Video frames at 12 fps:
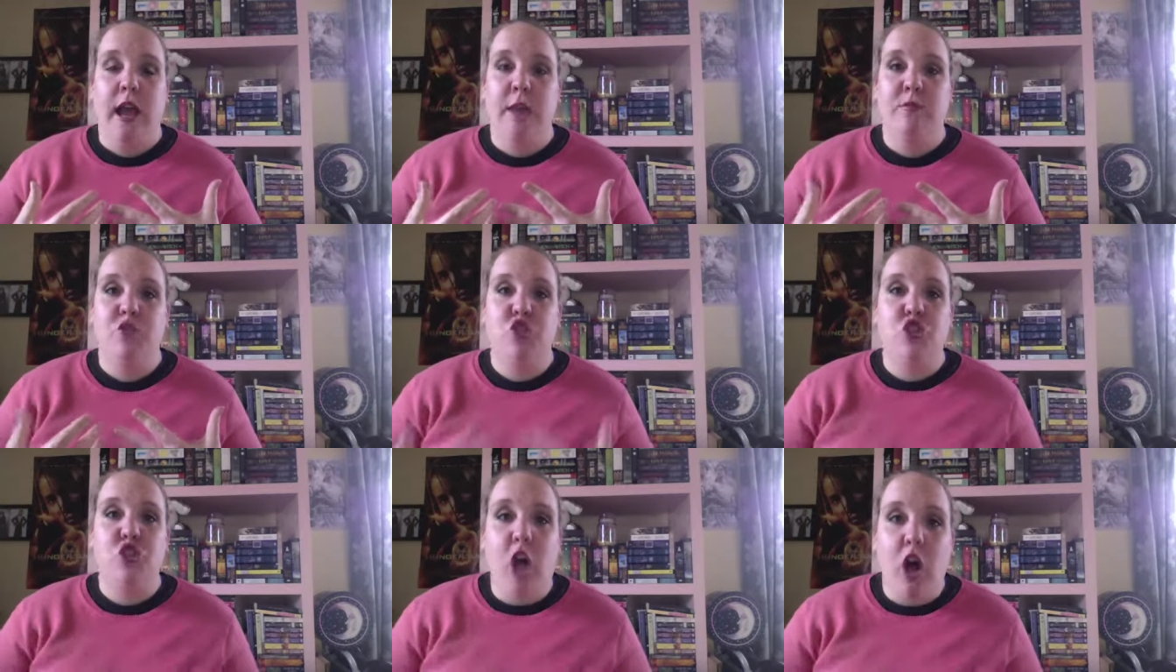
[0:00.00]
am
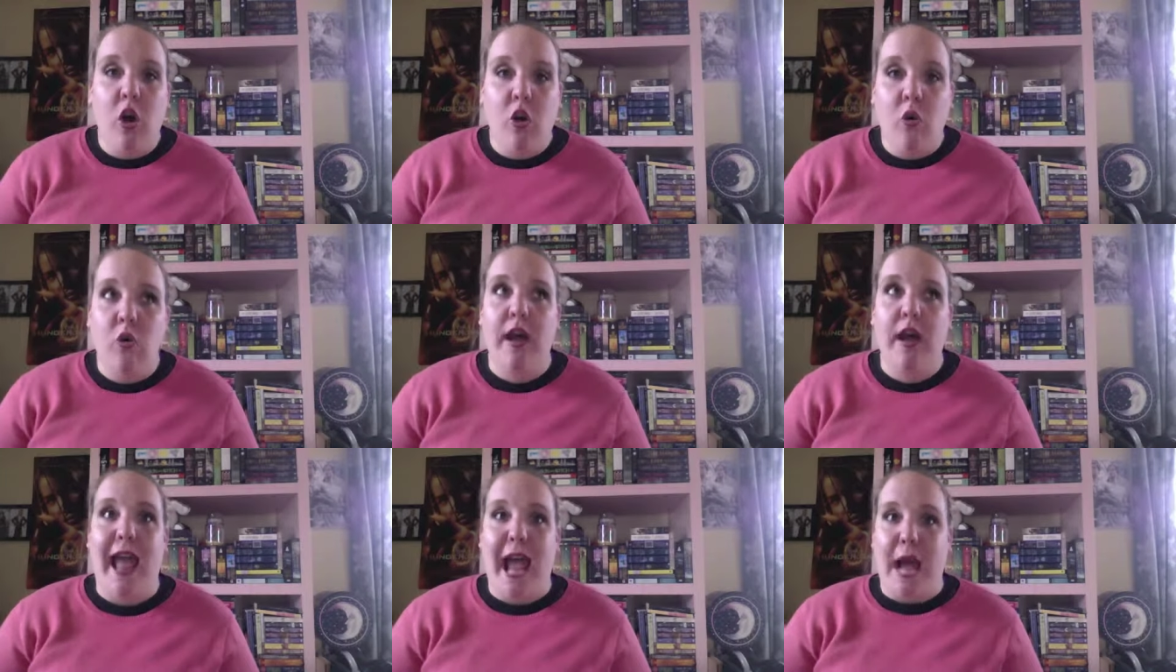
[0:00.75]

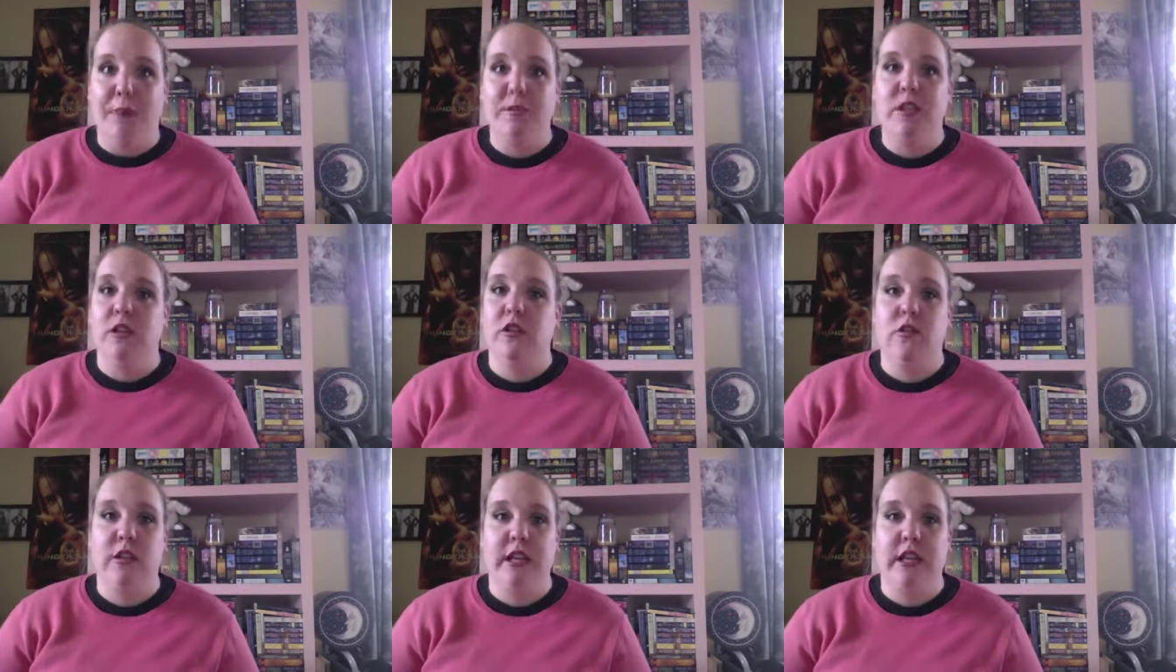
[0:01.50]
so
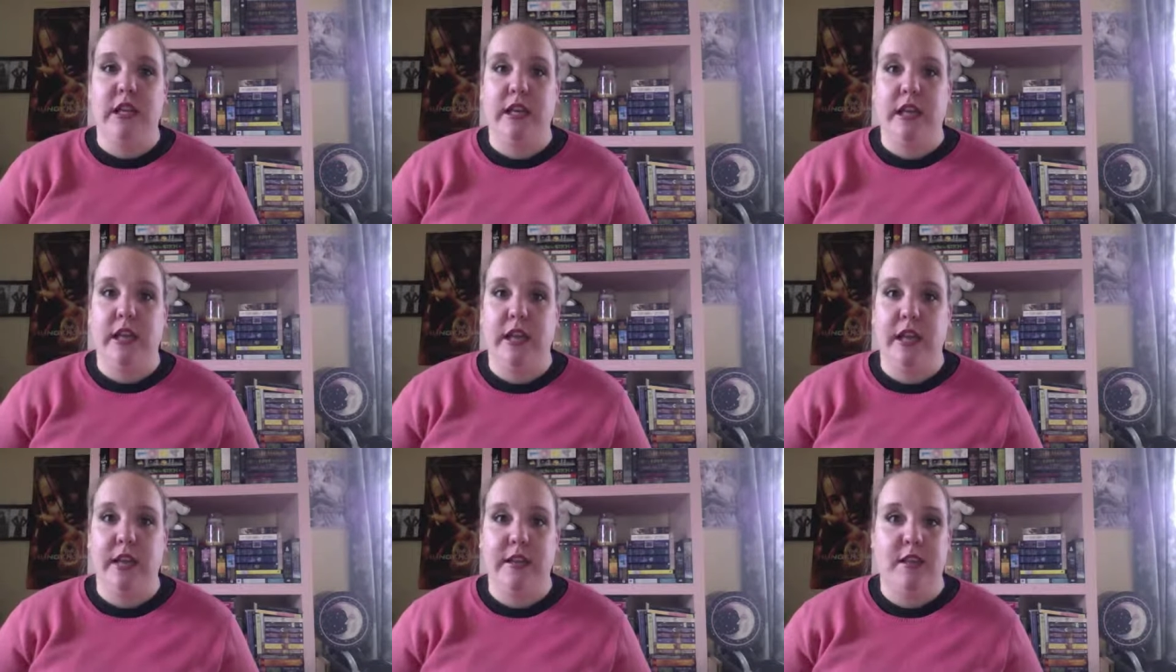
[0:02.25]
absolutely
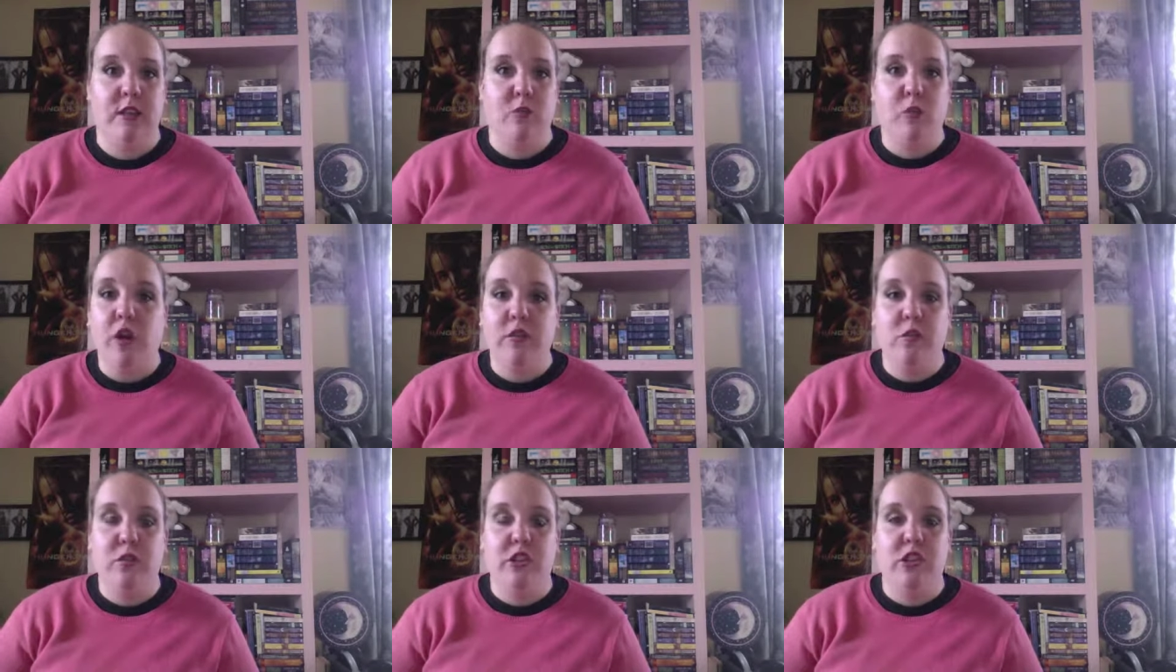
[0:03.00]

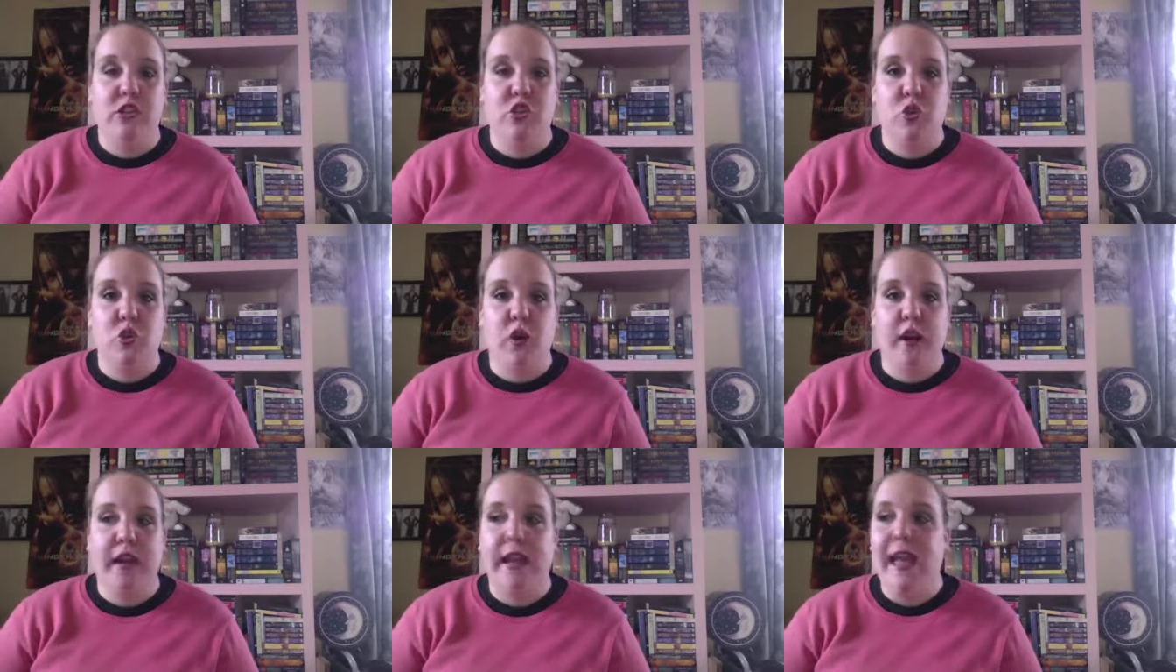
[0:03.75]
enthralled with the
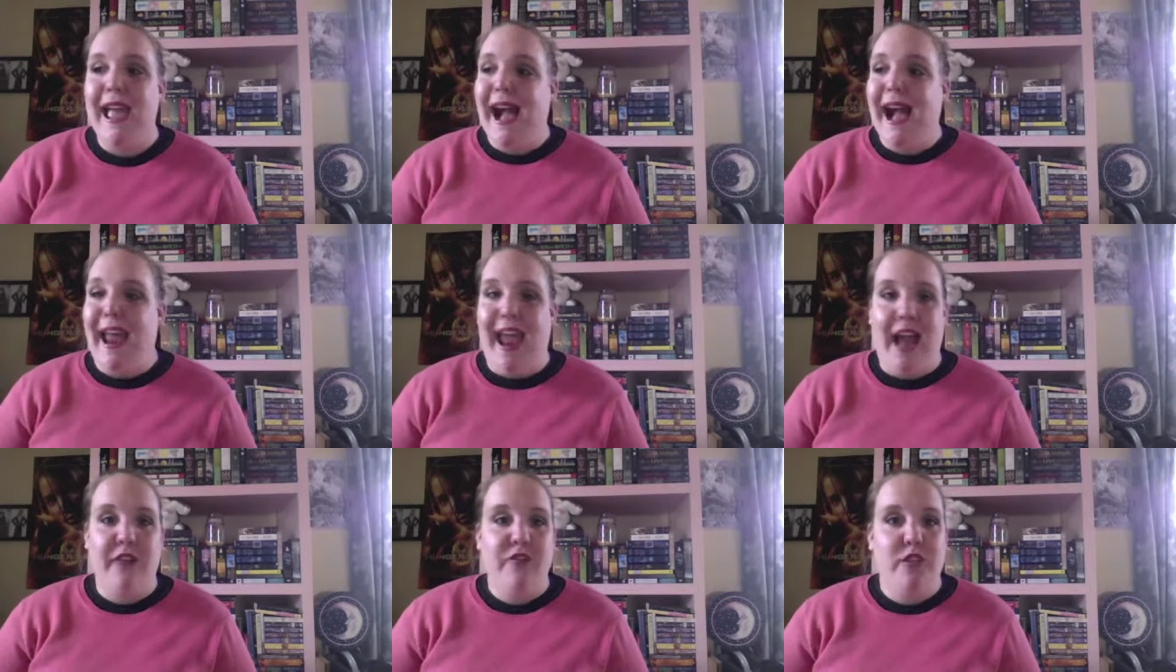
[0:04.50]
story. I
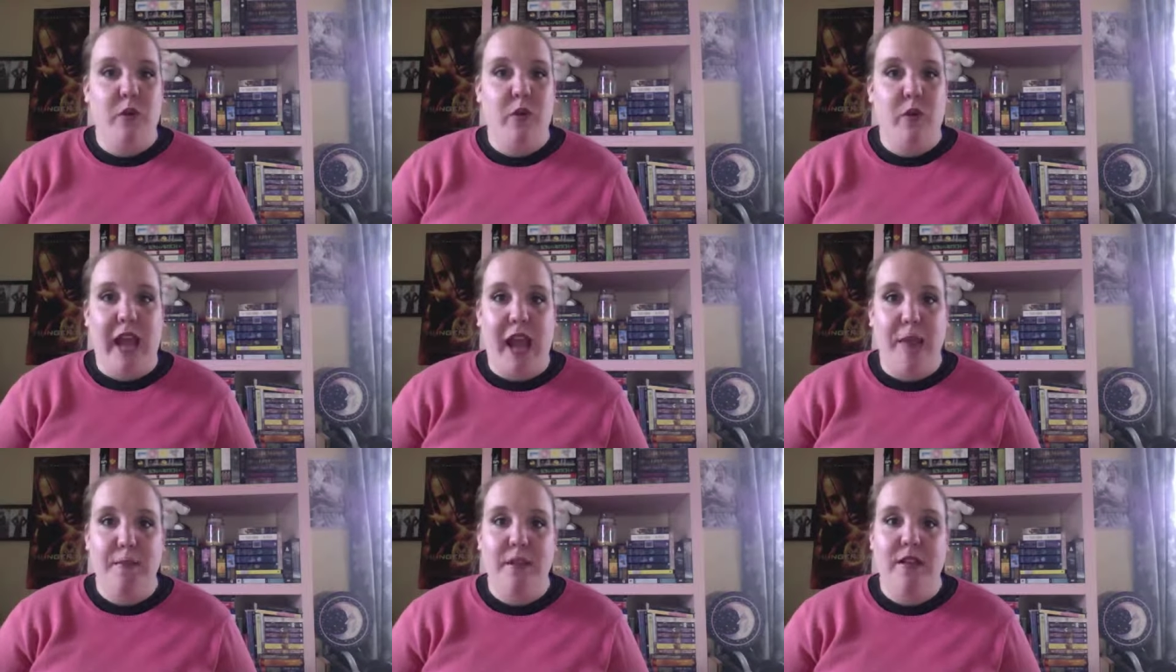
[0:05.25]
have to know
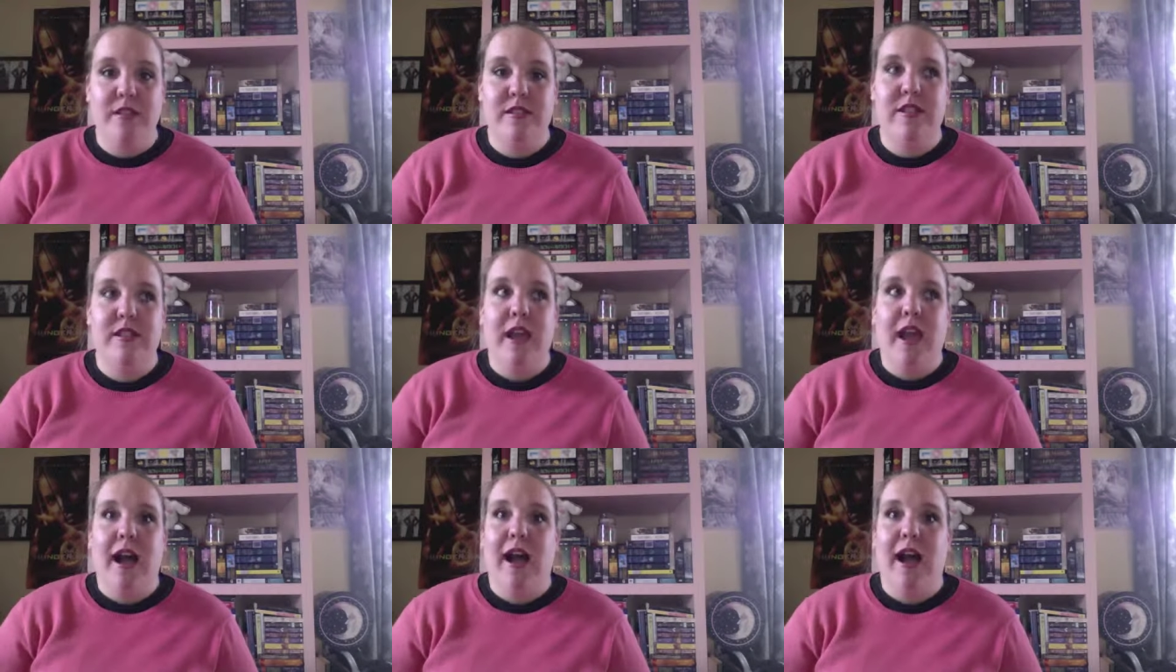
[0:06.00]
what happens.